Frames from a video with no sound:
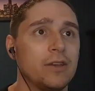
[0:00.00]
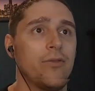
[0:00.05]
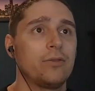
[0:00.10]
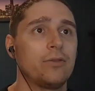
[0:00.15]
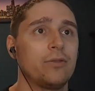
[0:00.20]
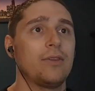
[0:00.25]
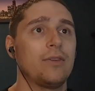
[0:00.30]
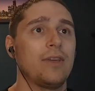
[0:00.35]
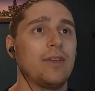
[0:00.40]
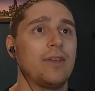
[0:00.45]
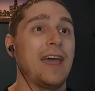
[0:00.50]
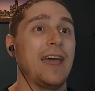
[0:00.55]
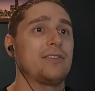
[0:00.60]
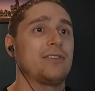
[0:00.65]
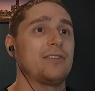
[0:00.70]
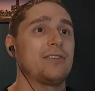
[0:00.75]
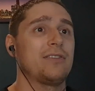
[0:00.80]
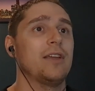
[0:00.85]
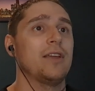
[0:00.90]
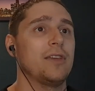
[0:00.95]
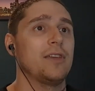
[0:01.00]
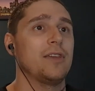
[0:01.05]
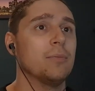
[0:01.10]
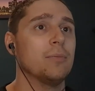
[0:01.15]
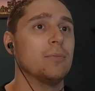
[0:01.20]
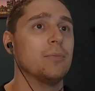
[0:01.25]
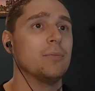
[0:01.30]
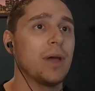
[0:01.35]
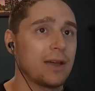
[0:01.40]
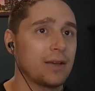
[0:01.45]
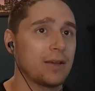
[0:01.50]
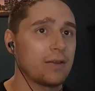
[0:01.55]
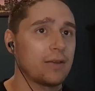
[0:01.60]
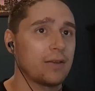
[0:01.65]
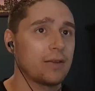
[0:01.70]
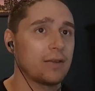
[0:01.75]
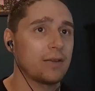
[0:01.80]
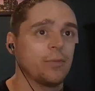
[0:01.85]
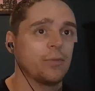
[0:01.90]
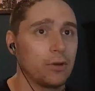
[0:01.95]
is kind of losing a little bit of
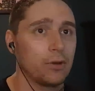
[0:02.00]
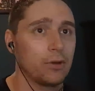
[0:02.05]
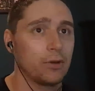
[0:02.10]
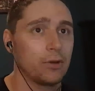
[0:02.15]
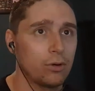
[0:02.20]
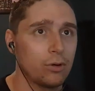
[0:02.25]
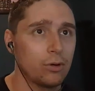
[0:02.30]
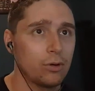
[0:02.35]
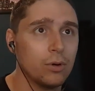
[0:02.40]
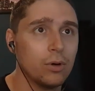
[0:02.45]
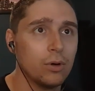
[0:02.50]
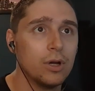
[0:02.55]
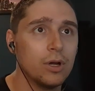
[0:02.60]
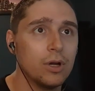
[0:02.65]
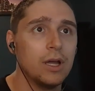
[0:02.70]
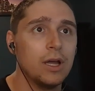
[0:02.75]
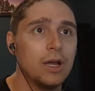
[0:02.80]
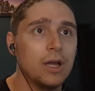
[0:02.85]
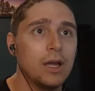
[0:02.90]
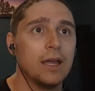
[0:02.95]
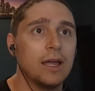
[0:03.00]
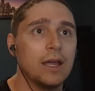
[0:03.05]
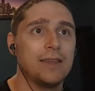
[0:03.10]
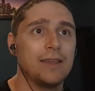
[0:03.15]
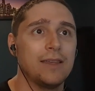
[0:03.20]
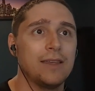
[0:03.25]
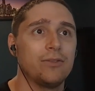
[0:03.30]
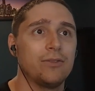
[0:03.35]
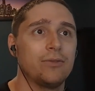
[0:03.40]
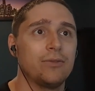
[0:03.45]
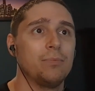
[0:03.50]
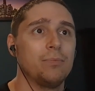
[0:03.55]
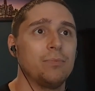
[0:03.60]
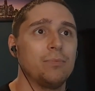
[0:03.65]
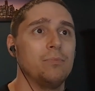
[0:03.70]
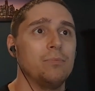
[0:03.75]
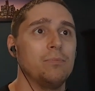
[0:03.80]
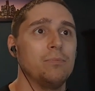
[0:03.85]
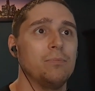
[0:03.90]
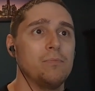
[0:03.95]
control with his terrors. We have a moment where he
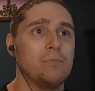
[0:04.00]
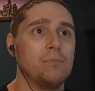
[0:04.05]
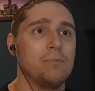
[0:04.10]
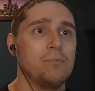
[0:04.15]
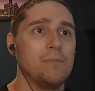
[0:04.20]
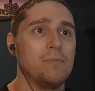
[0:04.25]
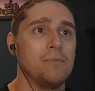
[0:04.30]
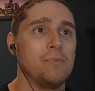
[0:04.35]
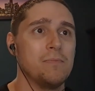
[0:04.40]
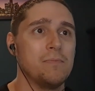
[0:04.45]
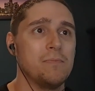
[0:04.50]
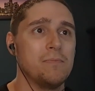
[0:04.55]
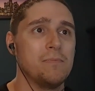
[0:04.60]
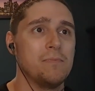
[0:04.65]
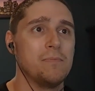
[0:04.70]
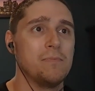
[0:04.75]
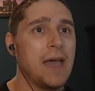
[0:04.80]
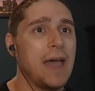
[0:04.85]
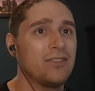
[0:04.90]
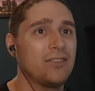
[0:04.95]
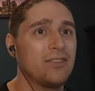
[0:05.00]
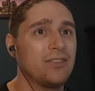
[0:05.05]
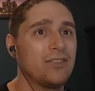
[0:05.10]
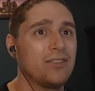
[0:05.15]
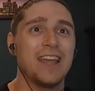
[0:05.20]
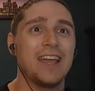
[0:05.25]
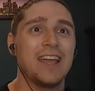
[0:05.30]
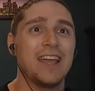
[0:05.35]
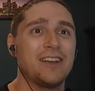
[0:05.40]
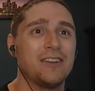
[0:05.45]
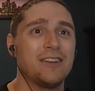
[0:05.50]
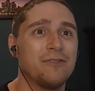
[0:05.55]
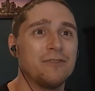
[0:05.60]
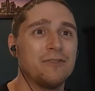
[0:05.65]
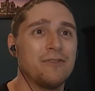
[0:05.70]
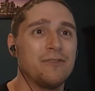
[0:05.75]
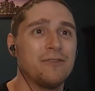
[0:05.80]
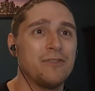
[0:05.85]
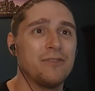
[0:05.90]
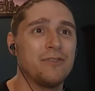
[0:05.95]
does accidentally impact some of the
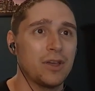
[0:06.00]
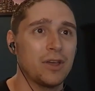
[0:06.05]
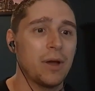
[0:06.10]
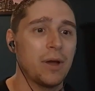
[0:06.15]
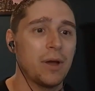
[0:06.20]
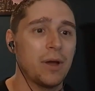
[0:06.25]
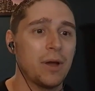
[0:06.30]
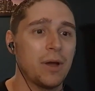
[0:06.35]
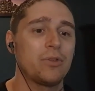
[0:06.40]
crew.